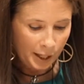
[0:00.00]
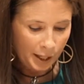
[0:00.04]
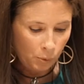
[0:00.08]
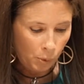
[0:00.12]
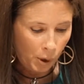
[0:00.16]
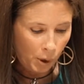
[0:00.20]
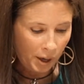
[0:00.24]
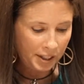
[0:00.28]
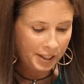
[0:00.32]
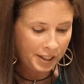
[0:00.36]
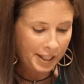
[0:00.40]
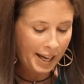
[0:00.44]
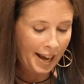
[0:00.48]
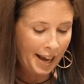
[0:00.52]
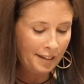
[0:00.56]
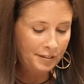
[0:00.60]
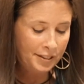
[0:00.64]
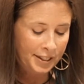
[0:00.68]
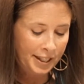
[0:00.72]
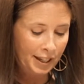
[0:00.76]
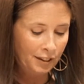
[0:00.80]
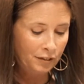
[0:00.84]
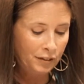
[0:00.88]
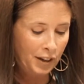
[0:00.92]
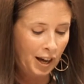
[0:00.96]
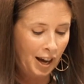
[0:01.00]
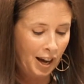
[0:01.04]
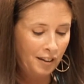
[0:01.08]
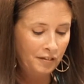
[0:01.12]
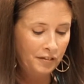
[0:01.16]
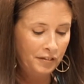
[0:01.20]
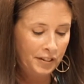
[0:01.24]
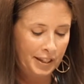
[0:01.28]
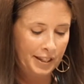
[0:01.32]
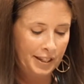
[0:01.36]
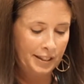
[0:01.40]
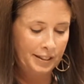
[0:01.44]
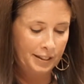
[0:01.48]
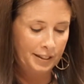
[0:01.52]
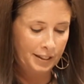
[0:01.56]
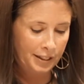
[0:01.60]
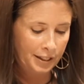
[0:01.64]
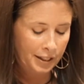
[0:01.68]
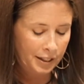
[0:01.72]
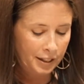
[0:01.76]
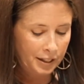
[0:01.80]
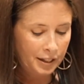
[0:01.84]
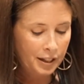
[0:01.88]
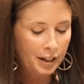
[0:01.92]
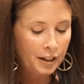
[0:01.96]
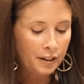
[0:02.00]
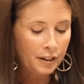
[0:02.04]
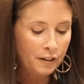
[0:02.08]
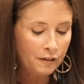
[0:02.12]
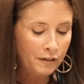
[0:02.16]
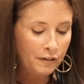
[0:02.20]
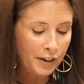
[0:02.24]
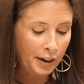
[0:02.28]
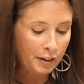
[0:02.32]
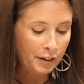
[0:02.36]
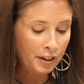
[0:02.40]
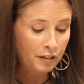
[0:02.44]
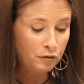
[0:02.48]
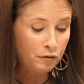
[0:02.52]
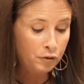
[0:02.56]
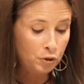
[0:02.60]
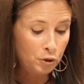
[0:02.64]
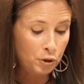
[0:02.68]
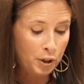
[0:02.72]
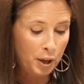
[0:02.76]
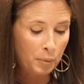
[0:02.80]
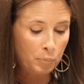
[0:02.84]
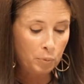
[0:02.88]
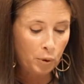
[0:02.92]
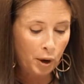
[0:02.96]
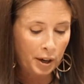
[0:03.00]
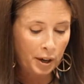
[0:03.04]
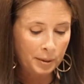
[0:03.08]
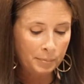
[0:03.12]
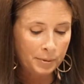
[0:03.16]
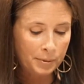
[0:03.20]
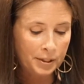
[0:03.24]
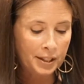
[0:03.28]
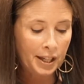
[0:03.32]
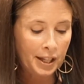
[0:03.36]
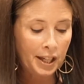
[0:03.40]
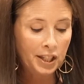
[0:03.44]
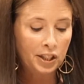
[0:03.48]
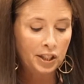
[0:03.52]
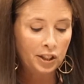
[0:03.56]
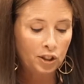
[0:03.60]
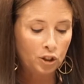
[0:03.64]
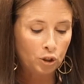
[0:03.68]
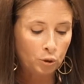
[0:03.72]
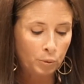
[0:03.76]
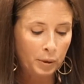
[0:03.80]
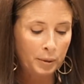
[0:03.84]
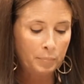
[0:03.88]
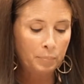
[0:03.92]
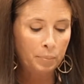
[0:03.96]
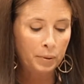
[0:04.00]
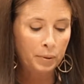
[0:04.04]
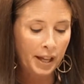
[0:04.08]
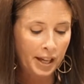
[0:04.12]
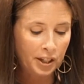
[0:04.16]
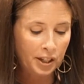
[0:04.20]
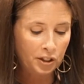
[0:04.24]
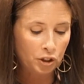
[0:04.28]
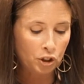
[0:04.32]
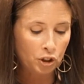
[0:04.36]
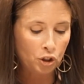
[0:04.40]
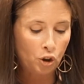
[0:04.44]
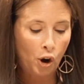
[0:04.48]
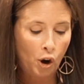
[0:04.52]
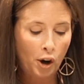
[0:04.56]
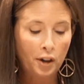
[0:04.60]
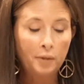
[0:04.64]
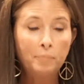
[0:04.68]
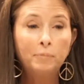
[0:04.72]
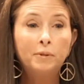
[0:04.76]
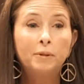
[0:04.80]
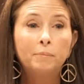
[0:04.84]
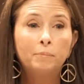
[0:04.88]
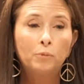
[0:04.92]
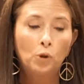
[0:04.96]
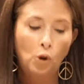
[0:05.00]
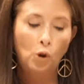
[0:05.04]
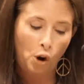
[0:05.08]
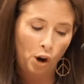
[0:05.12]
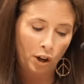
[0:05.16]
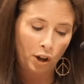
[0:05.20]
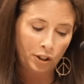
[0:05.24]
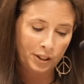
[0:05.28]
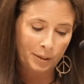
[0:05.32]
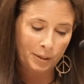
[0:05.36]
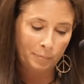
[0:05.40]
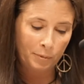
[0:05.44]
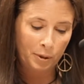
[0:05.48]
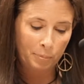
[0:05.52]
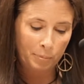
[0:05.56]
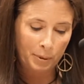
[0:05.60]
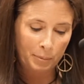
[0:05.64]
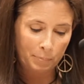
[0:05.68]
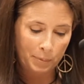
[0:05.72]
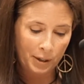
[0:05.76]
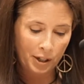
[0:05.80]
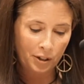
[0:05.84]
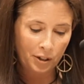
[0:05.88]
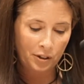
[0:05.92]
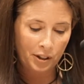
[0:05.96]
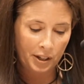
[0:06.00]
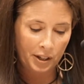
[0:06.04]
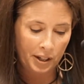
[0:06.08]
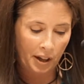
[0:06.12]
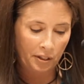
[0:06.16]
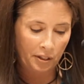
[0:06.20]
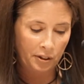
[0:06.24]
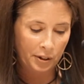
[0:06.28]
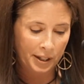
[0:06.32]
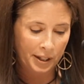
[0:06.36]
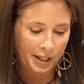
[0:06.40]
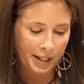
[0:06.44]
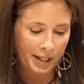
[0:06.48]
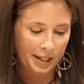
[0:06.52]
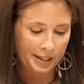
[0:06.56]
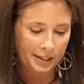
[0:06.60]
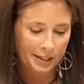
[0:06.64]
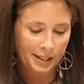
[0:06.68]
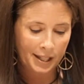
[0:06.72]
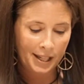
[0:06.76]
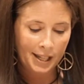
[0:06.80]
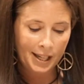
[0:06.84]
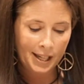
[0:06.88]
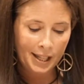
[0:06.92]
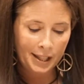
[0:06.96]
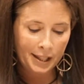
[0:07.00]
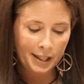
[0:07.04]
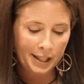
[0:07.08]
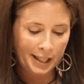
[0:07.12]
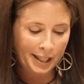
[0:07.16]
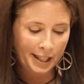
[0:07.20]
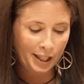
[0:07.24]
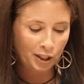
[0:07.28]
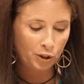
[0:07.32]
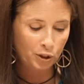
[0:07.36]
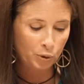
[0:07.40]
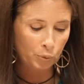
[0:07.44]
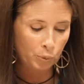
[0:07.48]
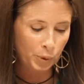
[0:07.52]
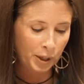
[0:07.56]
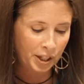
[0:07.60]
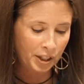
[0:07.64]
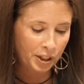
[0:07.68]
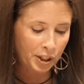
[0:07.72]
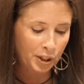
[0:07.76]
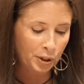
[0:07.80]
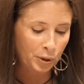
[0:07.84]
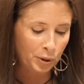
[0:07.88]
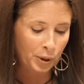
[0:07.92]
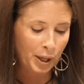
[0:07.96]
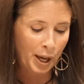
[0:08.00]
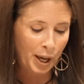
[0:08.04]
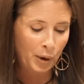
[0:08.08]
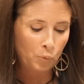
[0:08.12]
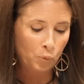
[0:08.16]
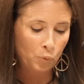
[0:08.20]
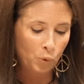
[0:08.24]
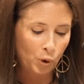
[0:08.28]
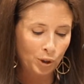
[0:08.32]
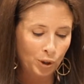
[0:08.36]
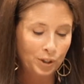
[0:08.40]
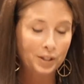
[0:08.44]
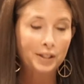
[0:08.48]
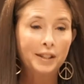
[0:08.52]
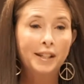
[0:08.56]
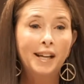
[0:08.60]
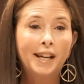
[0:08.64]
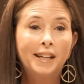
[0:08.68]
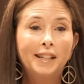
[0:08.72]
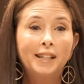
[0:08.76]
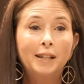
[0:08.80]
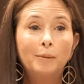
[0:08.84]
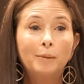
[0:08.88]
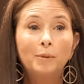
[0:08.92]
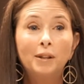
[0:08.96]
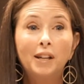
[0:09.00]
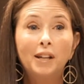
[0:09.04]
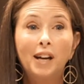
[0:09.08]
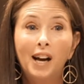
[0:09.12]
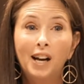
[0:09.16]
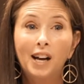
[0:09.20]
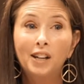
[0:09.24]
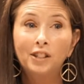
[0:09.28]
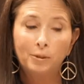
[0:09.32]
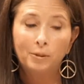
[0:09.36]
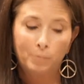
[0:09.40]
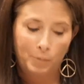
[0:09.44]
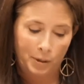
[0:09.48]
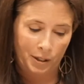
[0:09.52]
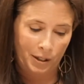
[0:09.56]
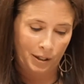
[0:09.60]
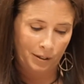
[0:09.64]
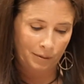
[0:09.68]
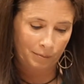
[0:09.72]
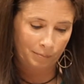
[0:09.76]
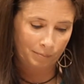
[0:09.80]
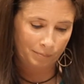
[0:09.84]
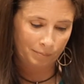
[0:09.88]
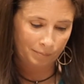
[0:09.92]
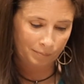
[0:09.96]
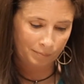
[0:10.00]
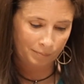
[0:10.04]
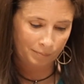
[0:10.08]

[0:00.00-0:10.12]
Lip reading: He wanted to have self-confidence. The very food that brought him such extreme pleasure caused him to be bigger than other kids, leading to ridicule and worse, landing him in the hospital.